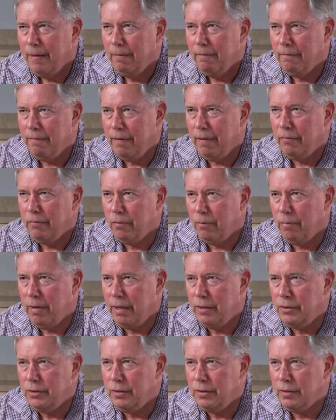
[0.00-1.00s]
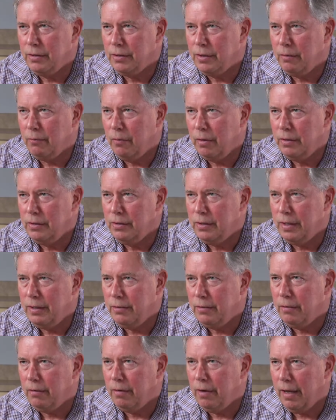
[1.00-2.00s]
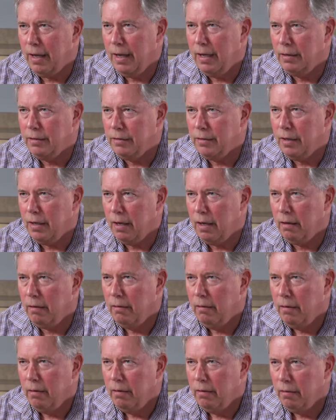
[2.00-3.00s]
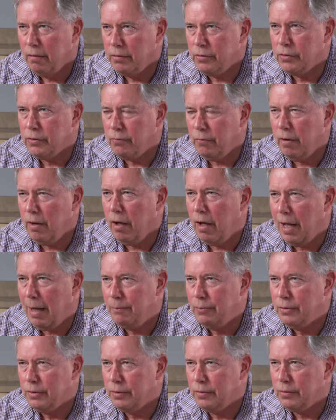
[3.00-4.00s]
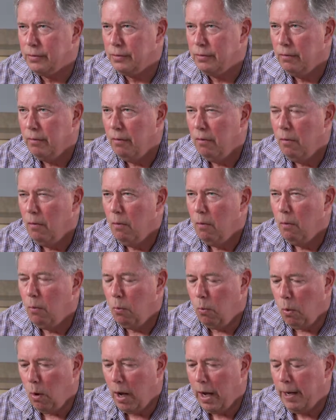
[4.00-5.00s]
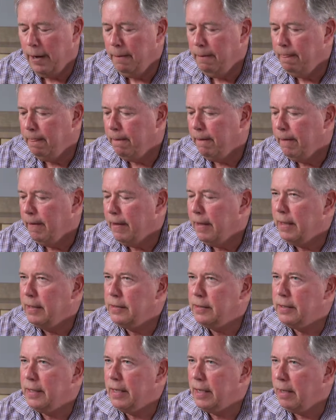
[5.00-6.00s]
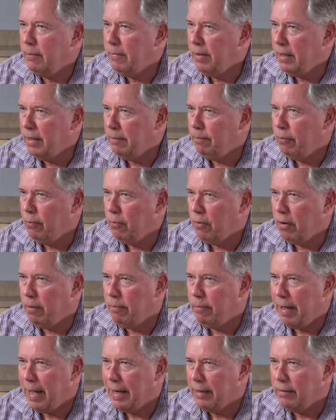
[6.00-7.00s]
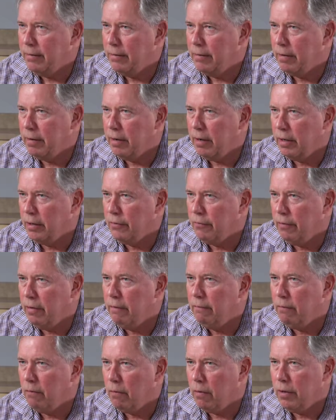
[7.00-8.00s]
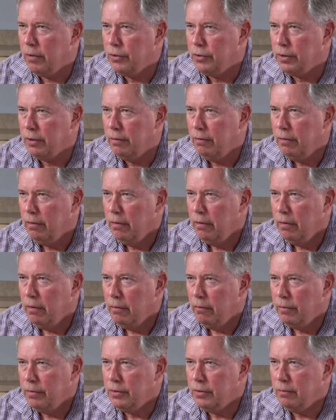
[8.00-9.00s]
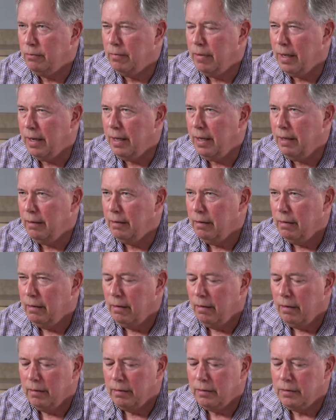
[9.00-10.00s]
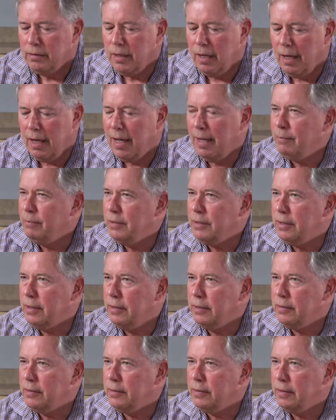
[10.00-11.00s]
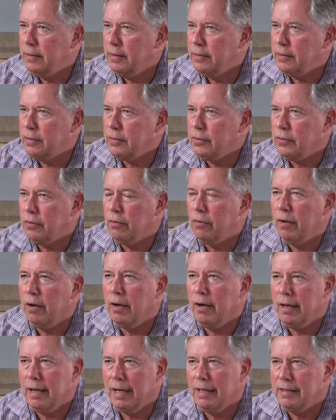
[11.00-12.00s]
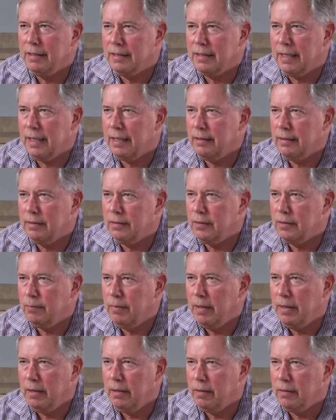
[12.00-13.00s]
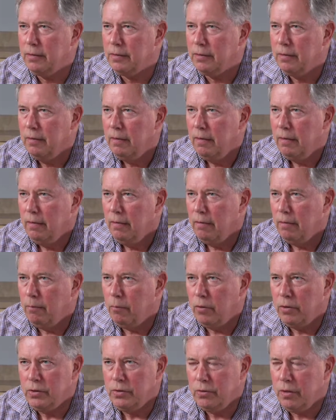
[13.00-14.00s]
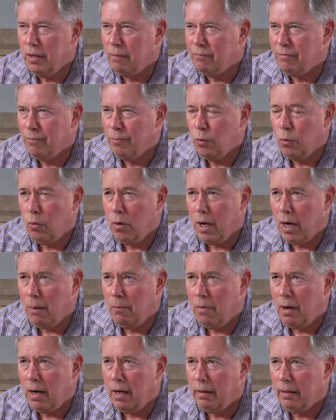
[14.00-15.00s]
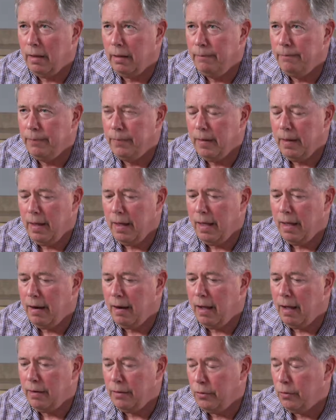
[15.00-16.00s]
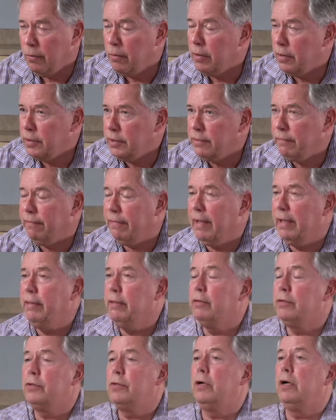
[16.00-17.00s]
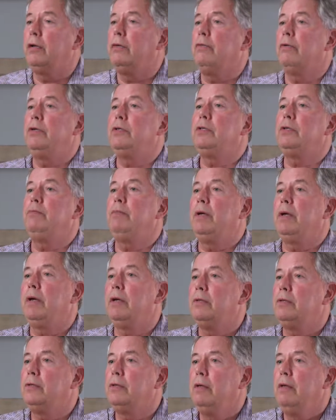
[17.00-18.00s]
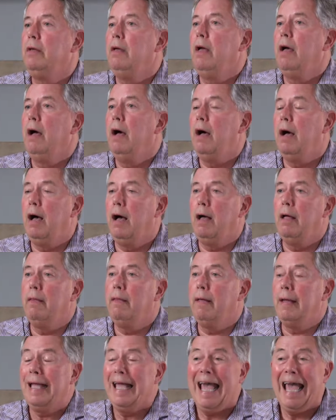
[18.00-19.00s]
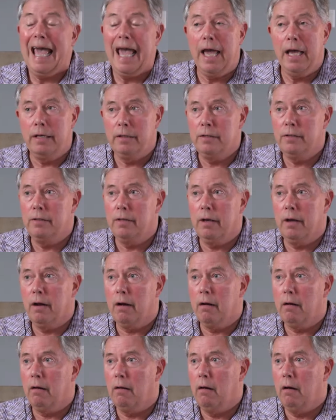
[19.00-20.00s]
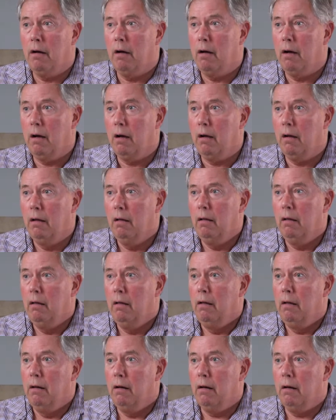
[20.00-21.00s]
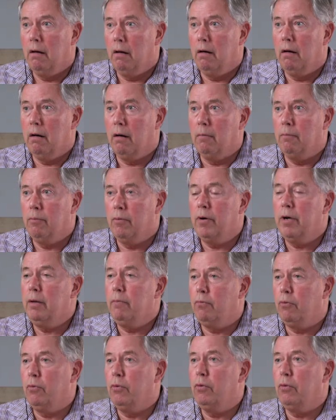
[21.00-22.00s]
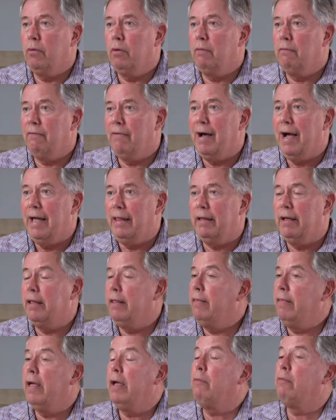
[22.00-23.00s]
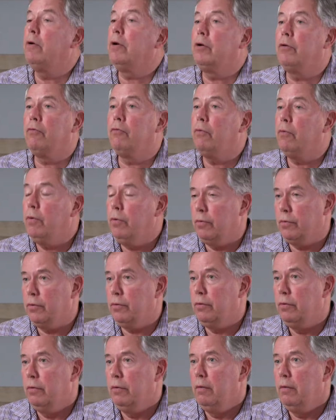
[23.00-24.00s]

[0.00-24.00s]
failed to mention is that once they turn 18, there's 3 options. One is they can be deported back to their country of origin, which in many times is a certain death sentence because the boys who come from Guatemala and Honduras fled those countries because the gangs there are pretty brutal and violent, and they recruit